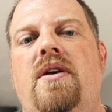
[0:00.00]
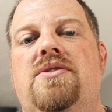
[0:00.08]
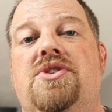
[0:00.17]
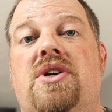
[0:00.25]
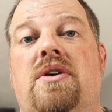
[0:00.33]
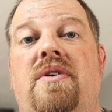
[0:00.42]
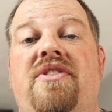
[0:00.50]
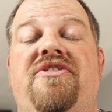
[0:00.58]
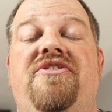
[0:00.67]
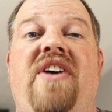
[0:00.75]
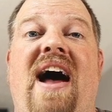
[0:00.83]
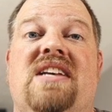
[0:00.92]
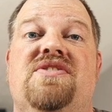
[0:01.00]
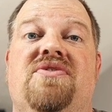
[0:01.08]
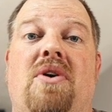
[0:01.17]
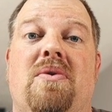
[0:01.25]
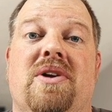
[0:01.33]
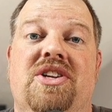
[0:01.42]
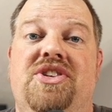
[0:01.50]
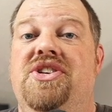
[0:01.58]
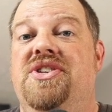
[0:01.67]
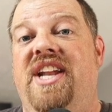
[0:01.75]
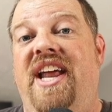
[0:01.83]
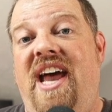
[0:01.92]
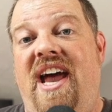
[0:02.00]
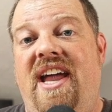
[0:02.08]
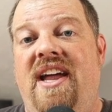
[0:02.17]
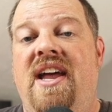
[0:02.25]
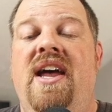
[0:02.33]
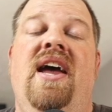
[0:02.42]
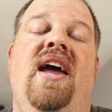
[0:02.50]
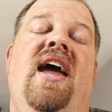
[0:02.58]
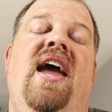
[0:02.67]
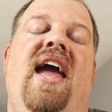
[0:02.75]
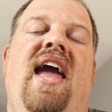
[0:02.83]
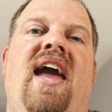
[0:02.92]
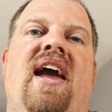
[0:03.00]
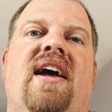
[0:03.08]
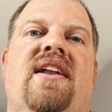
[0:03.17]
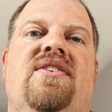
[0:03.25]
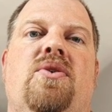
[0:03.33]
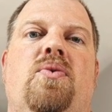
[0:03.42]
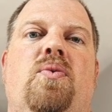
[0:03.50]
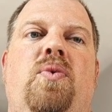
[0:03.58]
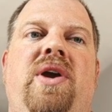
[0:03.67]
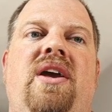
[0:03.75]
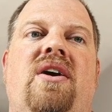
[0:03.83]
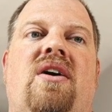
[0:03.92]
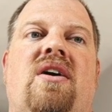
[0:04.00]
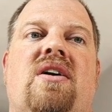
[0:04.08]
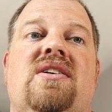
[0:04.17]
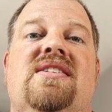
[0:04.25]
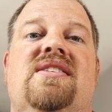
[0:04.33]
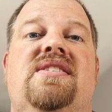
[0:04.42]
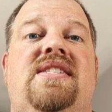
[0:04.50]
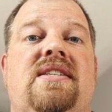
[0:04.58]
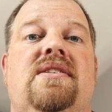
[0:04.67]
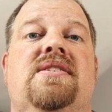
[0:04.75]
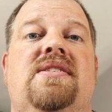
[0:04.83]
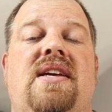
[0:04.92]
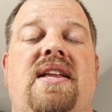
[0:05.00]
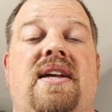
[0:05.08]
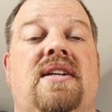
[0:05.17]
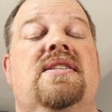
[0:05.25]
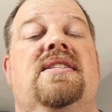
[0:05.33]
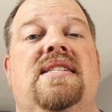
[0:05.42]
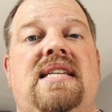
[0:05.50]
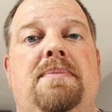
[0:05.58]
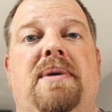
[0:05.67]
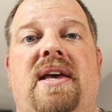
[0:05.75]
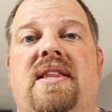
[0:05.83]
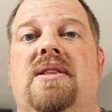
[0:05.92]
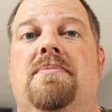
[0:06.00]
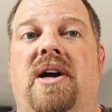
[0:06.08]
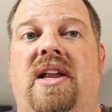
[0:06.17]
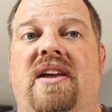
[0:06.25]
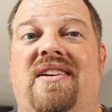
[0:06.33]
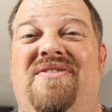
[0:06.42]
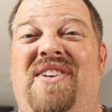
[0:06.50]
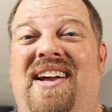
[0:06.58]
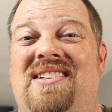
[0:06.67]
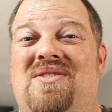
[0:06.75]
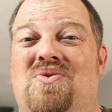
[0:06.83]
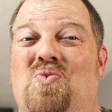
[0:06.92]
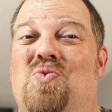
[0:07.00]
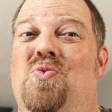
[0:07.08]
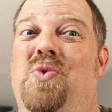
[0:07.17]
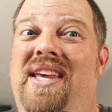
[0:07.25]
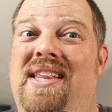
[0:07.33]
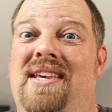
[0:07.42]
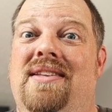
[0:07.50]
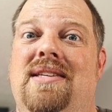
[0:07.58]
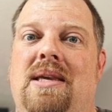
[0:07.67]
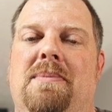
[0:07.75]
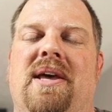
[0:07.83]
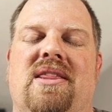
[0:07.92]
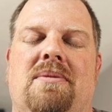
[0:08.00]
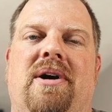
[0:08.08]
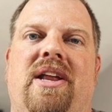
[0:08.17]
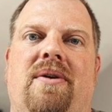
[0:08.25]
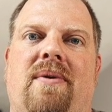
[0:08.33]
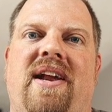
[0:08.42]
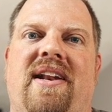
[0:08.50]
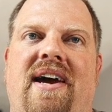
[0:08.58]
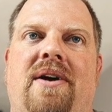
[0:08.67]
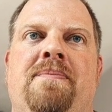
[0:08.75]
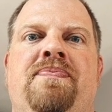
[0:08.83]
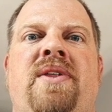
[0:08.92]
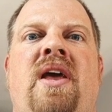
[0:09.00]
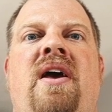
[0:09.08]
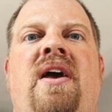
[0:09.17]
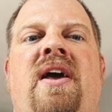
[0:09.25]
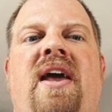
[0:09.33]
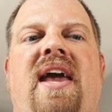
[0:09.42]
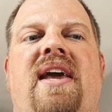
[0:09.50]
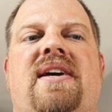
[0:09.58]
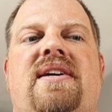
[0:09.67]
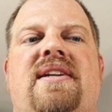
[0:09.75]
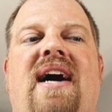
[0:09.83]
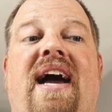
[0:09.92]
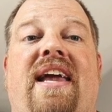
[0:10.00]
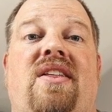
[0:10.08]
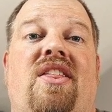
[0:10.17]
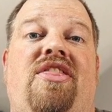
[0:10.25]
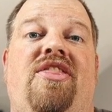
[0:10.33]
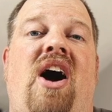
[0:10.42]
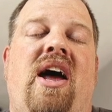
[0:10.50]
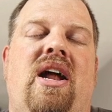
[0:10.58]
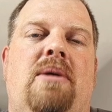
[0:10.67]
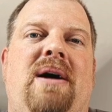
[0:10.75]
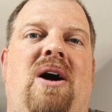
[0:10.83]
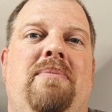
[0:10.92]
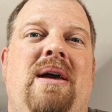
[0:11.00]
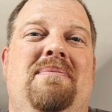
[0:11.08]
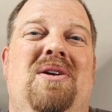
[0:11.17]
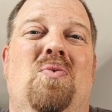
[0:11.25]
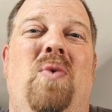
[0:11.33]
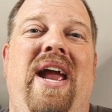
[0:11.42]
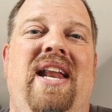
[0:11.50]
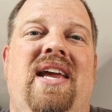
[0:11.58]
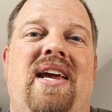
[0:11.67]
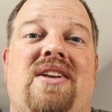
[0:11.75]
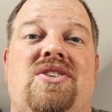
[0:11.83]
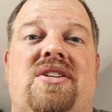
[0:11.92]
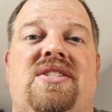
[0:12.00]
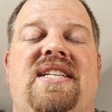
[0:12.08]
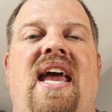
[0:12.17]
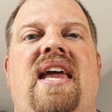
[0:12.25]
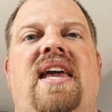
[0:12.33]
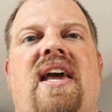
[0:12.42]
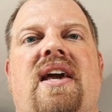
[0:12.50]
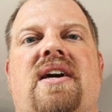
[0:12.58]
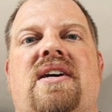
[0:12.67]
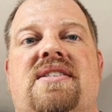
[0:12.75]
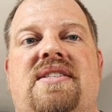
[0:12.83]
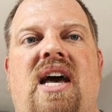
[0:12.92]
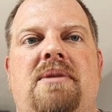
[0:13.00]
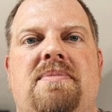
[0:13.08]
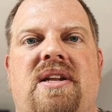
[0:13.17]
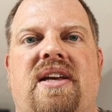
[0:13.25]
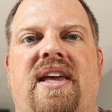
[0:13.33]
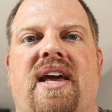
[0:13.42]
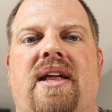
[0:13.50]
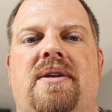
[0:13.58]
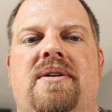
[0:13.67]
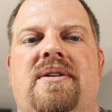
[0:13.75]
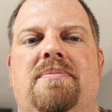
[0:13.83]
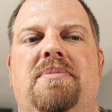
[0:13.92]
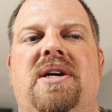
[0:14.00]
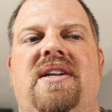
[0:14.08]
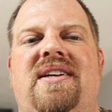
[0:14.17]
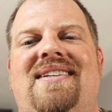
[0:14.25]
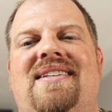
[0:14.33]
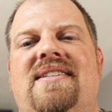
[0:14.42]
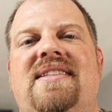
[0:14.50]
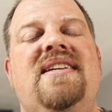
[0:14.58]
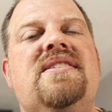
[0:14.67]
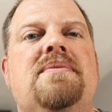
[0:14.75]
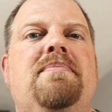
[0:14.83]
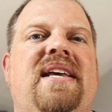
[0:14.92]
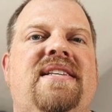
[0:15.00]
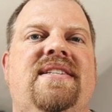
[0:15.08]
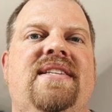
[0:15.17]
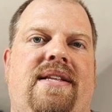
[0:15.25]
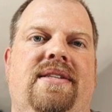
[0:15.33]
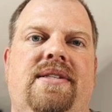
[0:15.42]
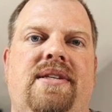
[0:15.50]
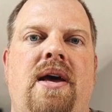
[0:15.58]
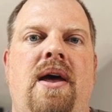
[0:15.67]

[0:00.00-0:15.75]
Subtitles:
So fast forward to today, and we are still sitting deep in the money. In fact, really deep in the money right now. And I thought about maybe waiting and just taking assignment again, but that doesn't make sense.